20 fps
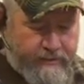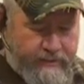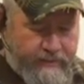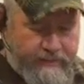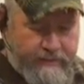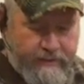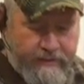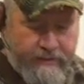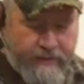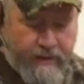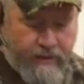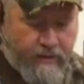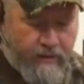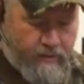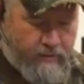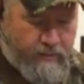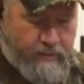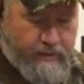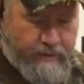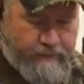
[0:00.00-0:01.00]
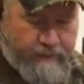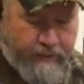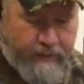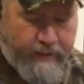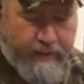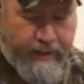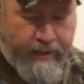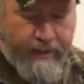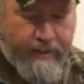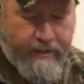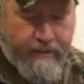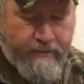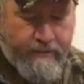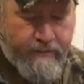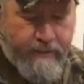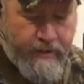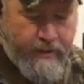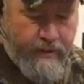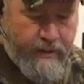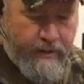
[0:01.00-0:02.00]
This is a whole different kind of